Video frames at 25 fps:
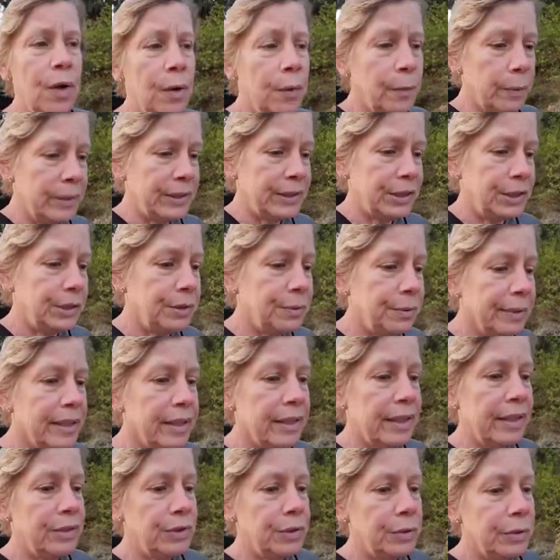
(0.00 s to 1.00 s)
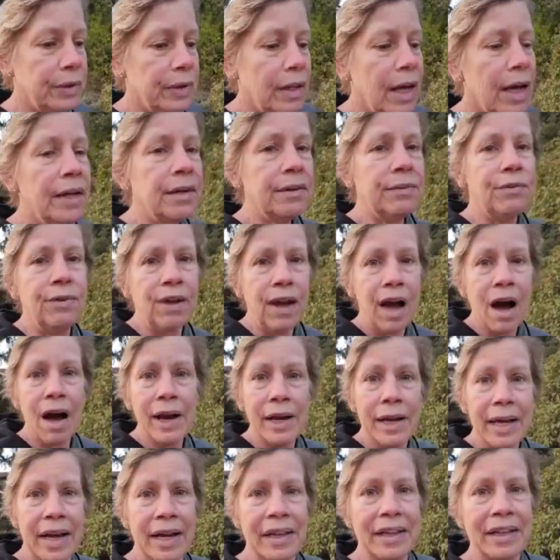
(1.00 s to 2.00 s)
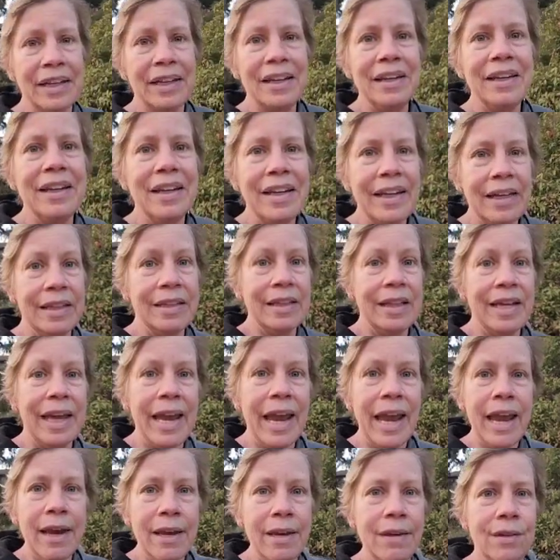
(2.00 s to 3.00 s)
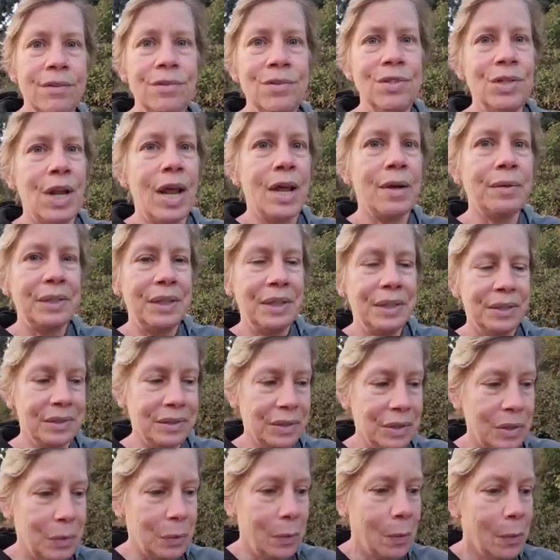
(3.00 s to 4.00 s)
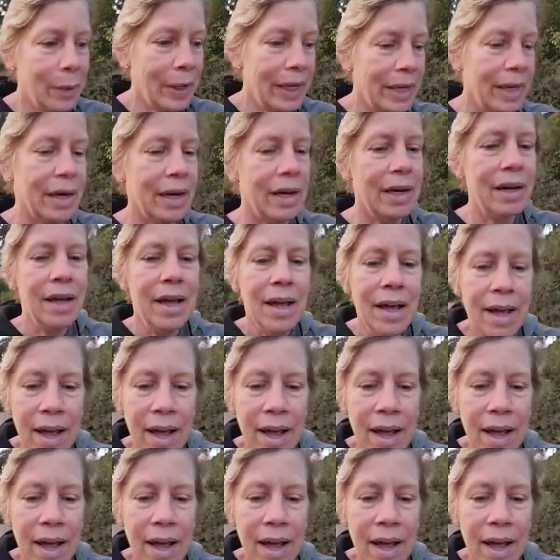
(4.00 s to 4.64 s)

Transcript: which is where they do a lot of kayaking in the caves out here in La Jolla.